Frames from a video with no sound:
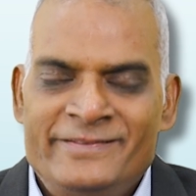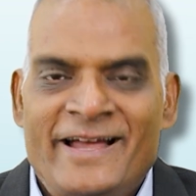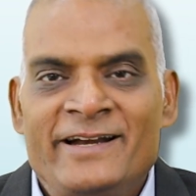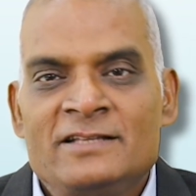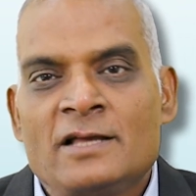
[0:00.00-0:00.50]

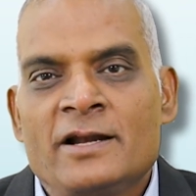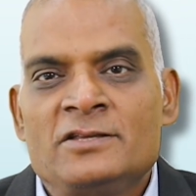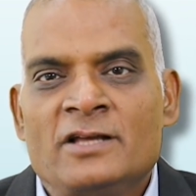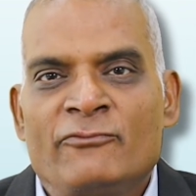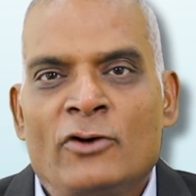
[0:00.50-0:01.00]
That is the
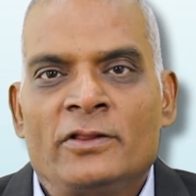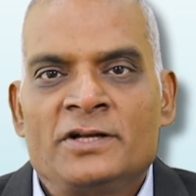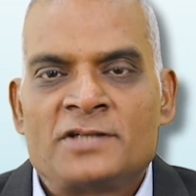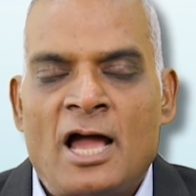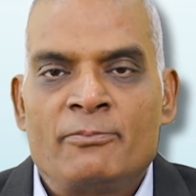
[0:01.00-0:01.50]
reason for
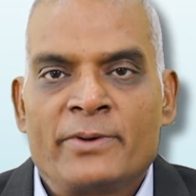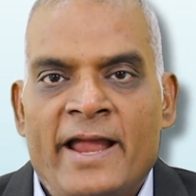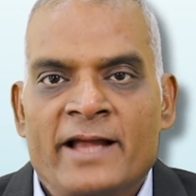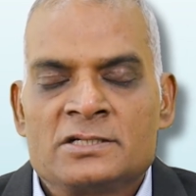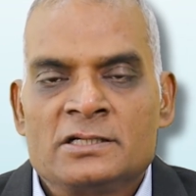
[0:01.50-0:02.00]
the sharp
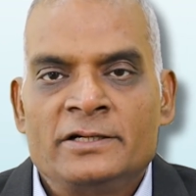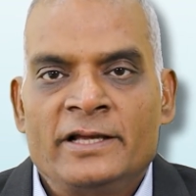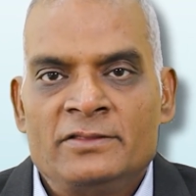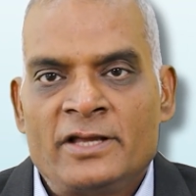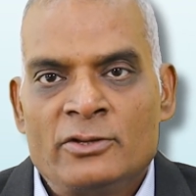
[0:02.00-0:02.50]
reaction
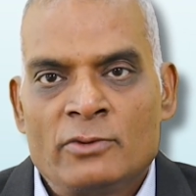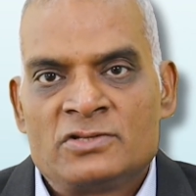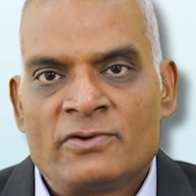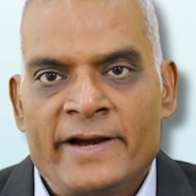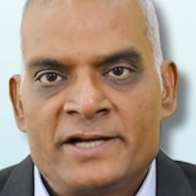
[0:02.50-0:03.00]
in the
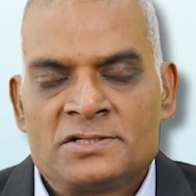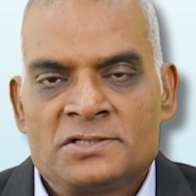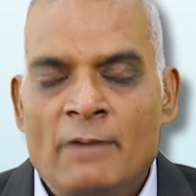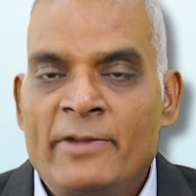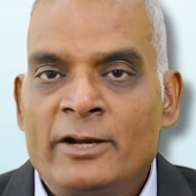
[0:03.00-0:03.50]
US
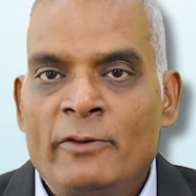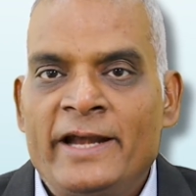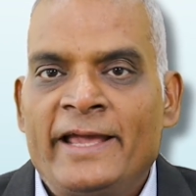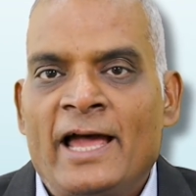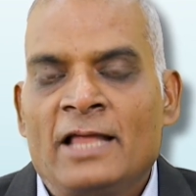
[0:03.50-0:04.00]
rates. Coming to
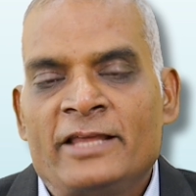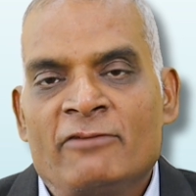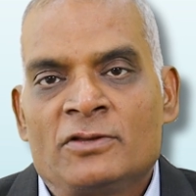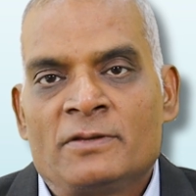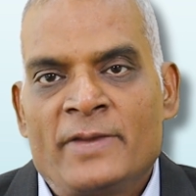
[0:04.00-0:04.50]
India,
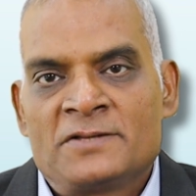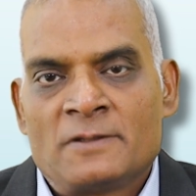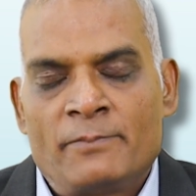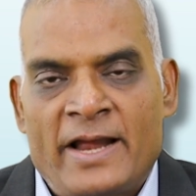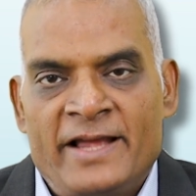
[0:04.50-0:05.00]
there was a big
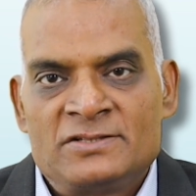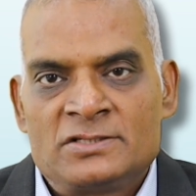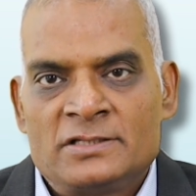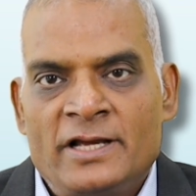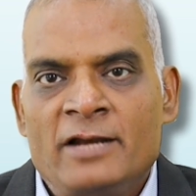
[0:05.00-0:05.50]

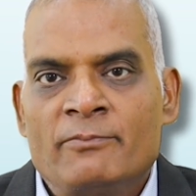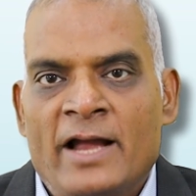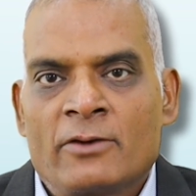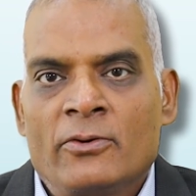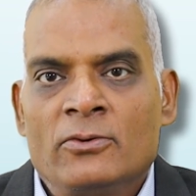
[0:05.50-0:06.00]
surprise in
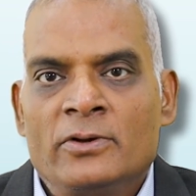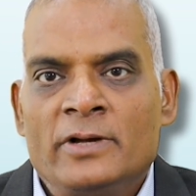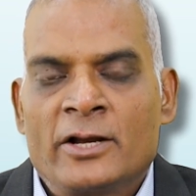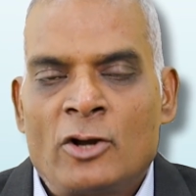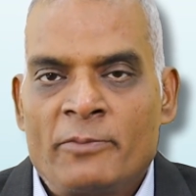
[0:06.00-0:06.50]

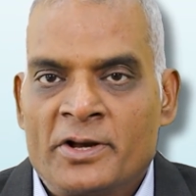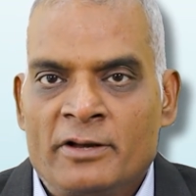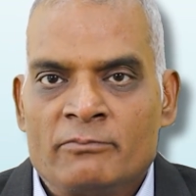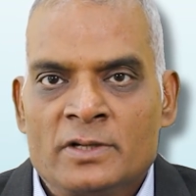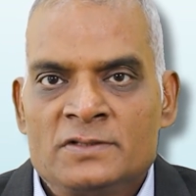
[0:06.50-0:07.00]
macroeconomic
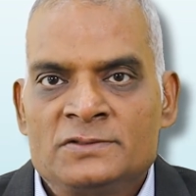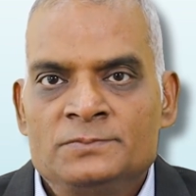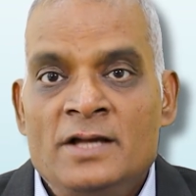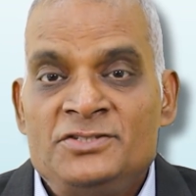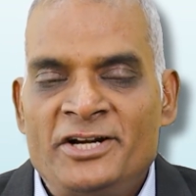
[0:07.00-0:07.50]
numbers.
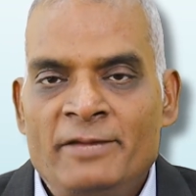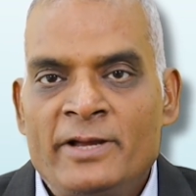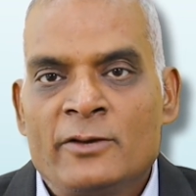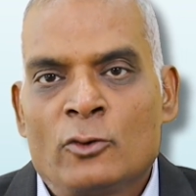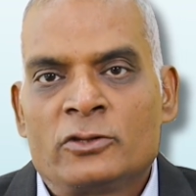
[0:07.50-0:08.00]

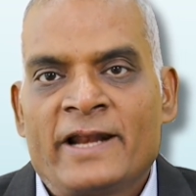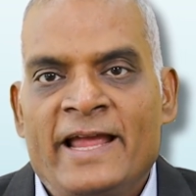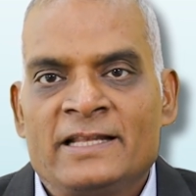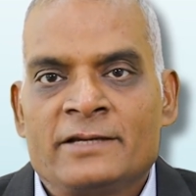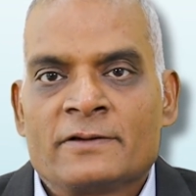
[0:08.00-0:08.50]
GDP growth
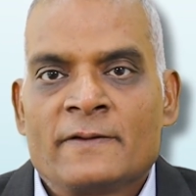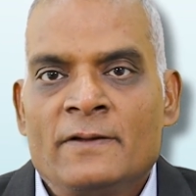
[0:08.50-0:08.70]
rate,